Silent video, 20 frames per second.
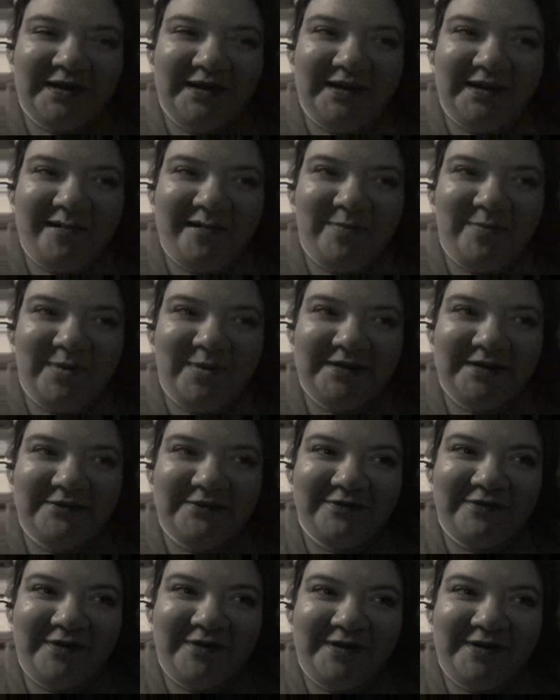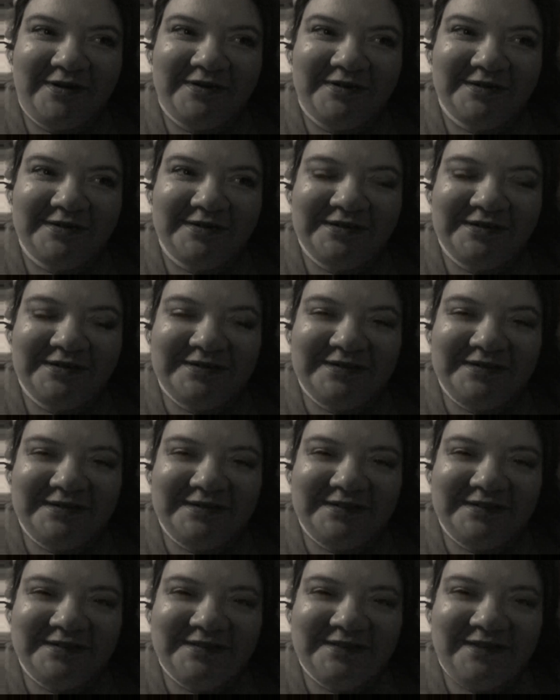anybody in
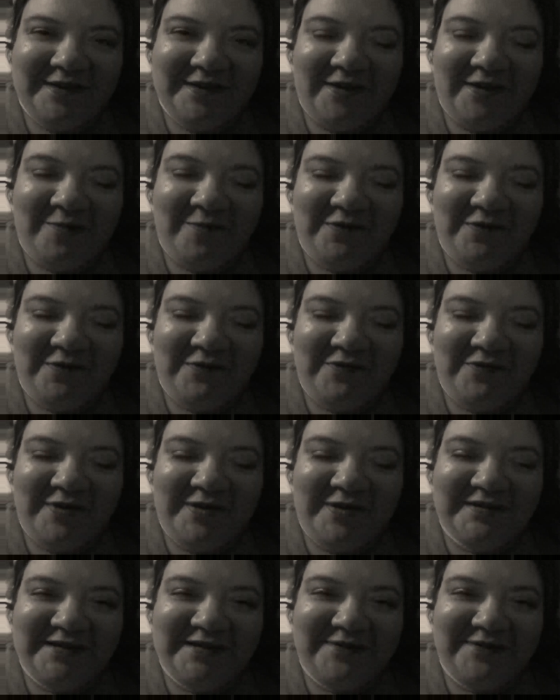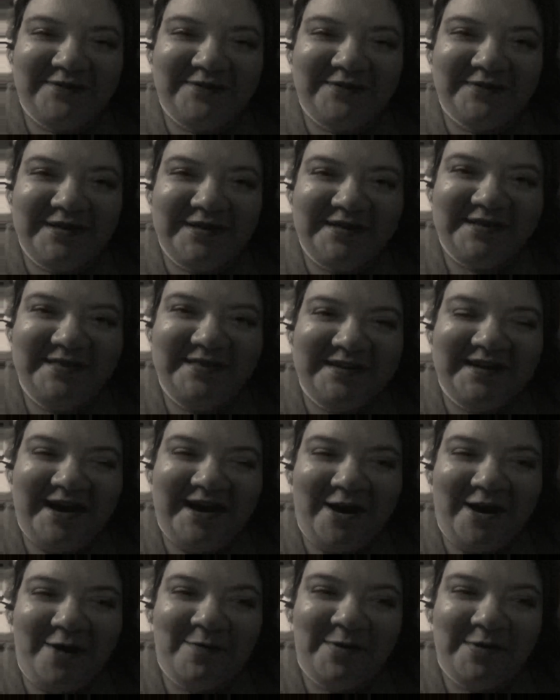the front seat of the
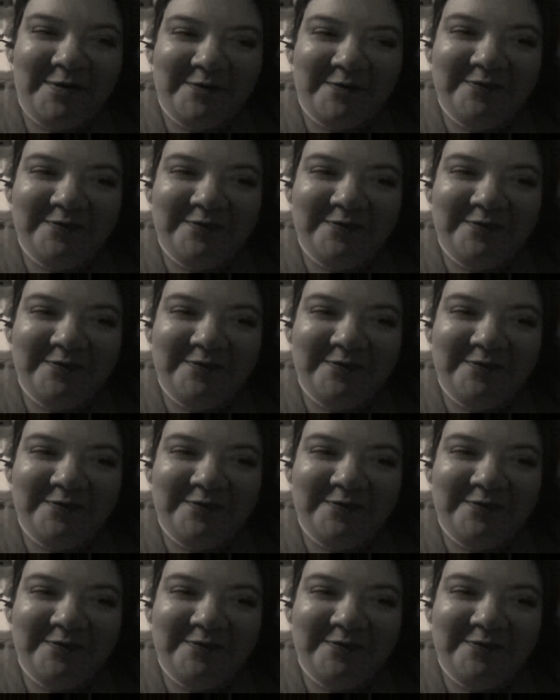cab,